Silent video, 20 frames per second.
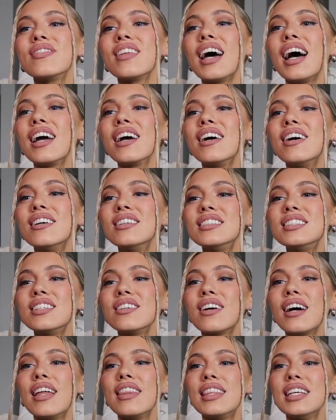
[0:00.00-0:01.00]
I
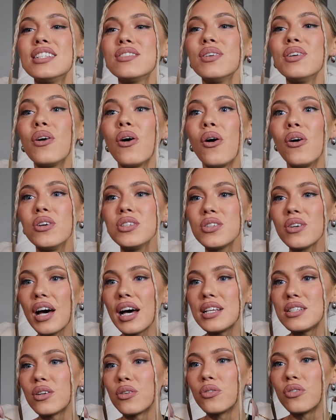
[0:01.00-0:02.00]
also got, this one also
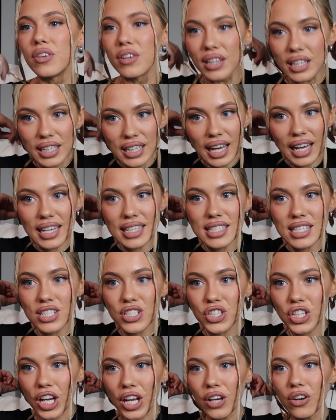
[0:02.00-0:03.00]
has a really nice
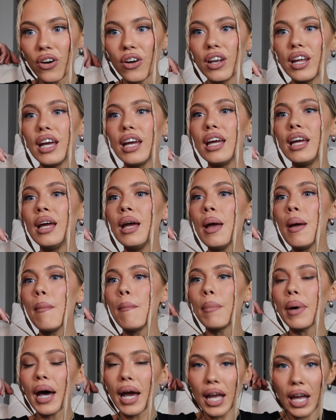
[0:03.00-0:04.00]
chain on it,
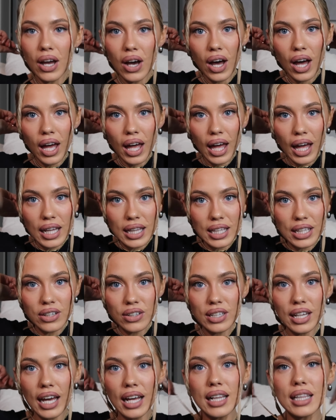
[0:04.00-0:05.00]
but I got a
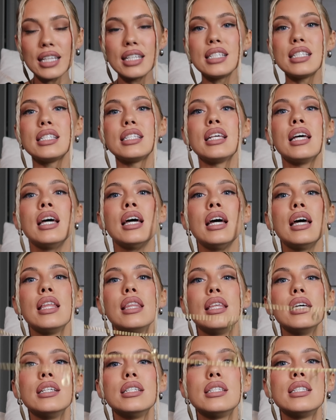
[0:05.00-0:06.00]
little necklace
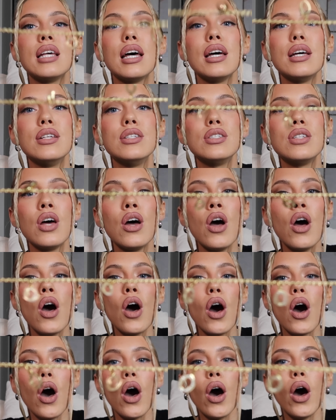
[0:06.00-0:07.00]
that says
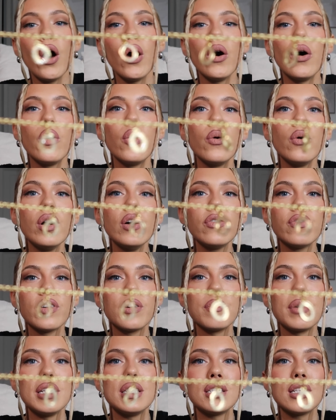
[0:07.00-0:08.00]
O for
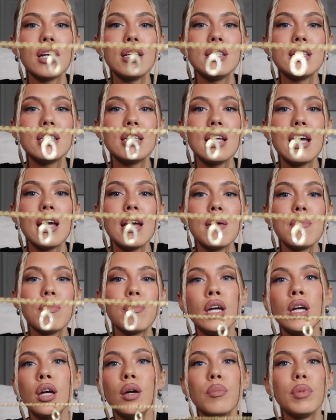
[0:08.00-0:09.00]
my son's name,
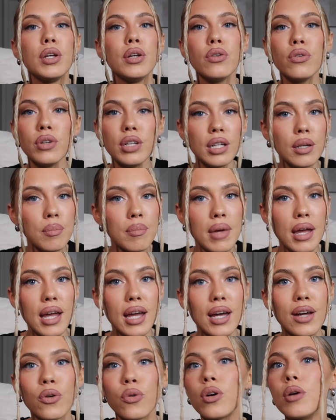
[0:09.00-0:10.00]
but you don't need a
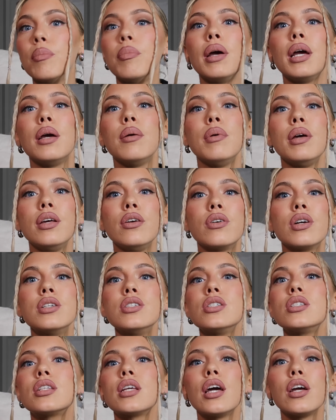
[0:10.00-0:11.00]
man or a baby, you can
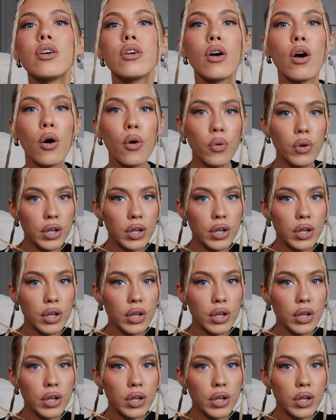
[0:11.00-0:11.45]
just get your own